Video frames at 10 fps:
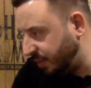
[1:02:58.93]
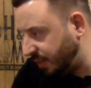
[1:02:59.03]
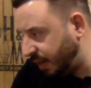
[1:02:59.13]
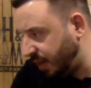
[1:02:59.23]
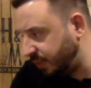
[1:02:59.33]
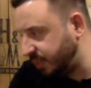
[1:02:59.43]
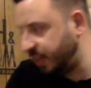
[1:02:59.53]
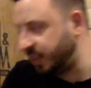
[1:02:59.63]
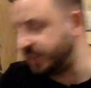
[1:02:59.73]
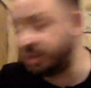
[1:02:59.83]
Uh, let's
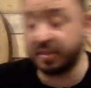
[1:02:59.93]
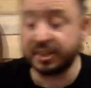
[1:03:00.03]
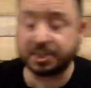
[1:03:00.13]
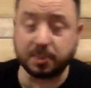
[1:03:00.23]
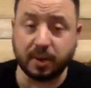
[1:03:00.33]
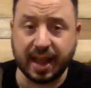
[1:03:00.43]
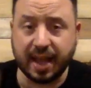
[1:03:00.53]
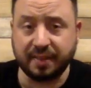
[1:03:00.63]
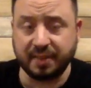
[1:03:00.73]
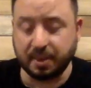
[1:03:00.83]
see. So this one
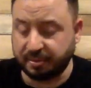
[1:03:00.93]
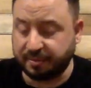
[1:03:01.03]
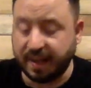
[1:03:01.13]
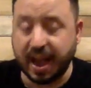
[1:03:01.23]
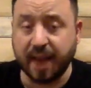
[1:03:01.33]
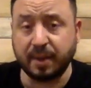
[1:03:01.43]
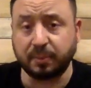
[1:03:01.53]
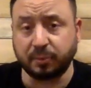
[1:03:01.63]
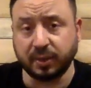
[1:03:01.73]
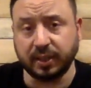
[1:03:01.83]
now, number five,
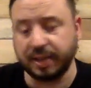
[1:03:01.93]
I'm really